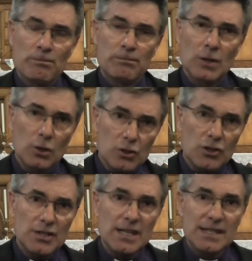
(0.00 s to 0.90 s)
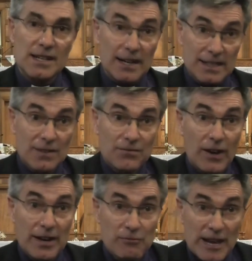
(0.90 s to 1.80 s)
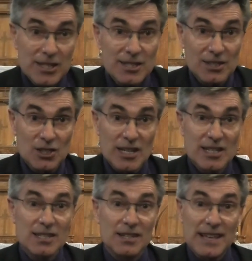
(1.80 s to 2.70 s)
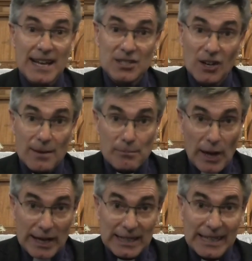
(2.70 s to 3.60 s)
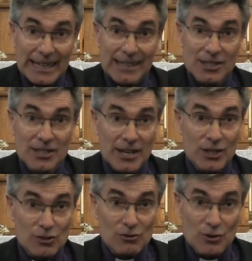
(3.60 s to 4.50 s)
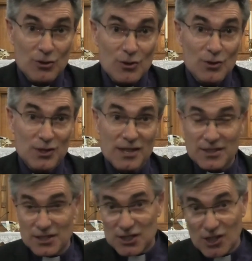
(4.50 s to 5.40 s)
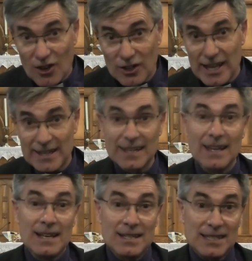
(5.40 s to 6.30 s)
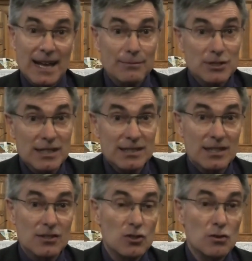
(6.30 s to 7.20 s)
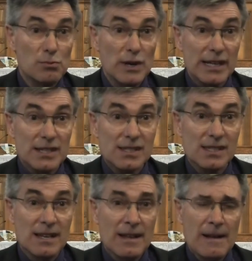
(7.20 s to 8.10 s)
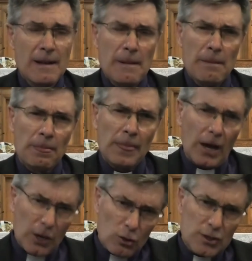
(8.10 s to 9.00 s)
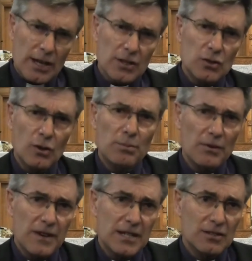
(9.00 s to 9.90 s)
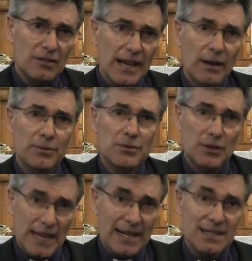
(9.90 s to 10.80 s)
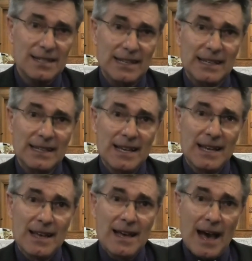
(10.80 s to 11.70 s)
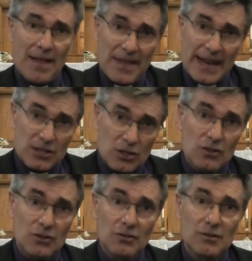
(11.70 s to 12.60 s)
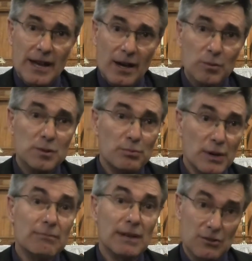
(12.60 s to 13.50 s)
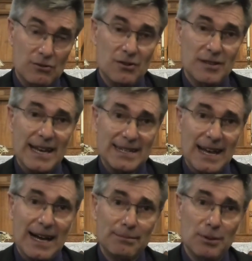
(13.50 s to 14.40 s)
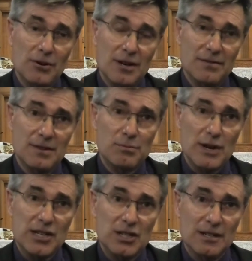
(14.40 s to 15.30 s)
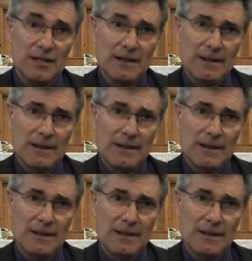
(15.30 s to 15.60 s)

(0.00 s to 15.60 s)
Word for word: The good news is that I did find rest in Jesus at that time by clinging to those truths that the song and Psalm 62 bring us. I also sought professional help through counselling, and that too helped bring me through that dark period of depression.